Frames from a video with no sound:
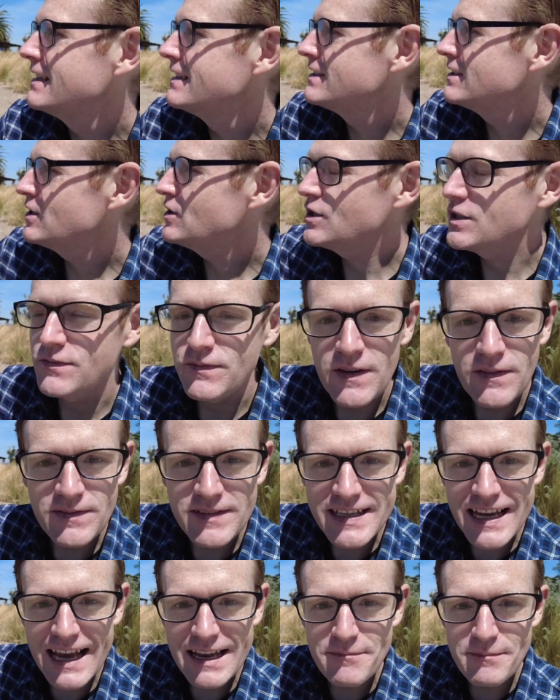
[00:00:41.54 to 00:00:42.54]
So just
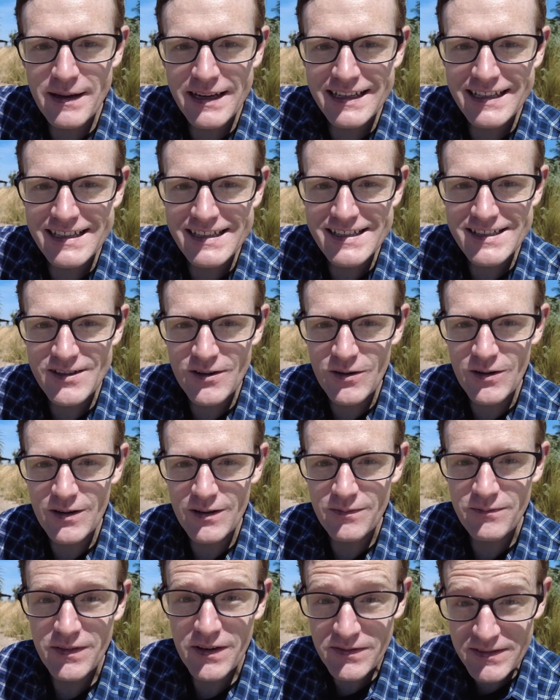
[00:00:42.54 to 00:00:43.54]
58 metres
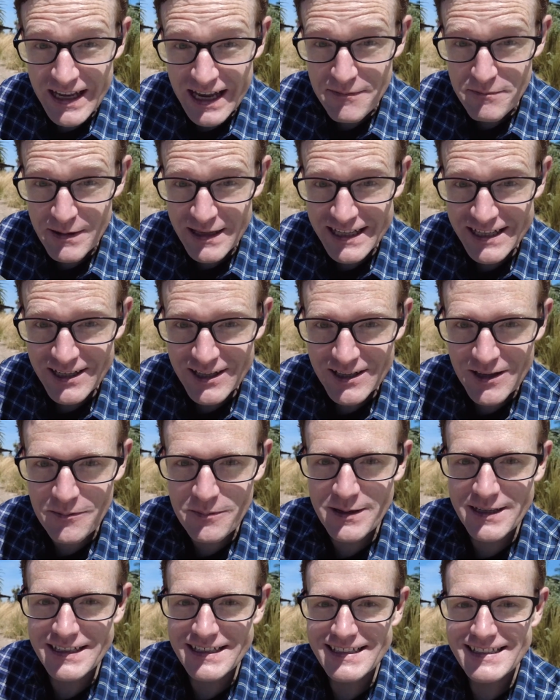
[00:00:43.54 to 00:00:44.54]
or 58 million
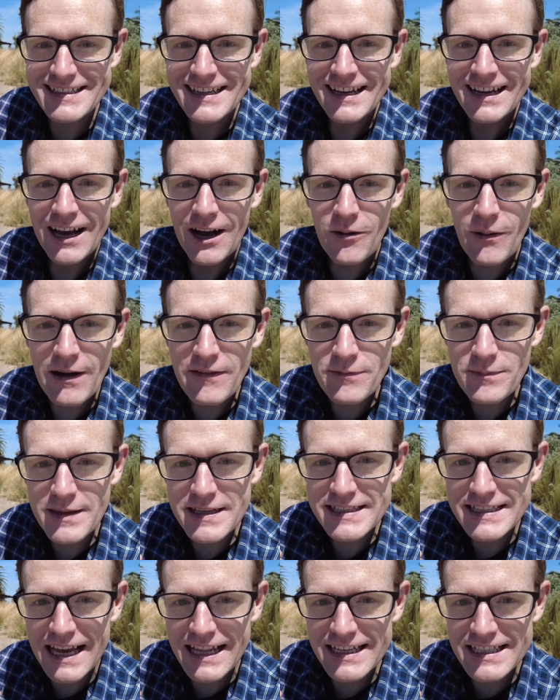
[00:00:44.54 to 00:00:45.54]
kilometres away from the
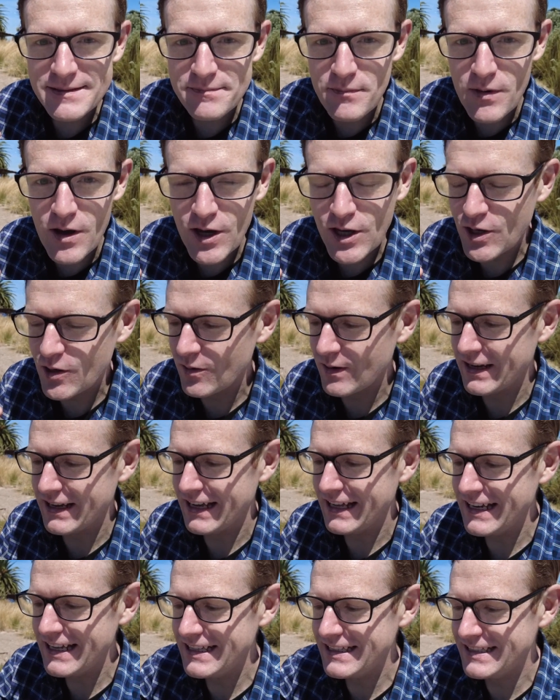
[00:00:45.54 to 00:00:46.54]
sun is Mercury
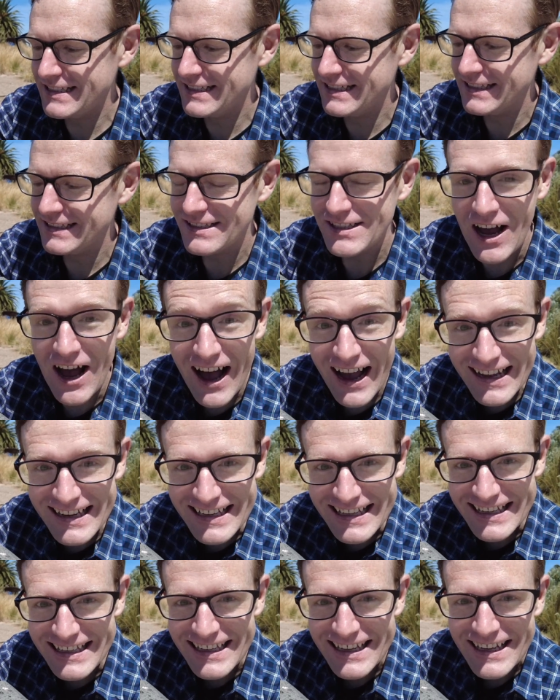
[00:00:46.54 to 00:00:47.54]
and it's tiny.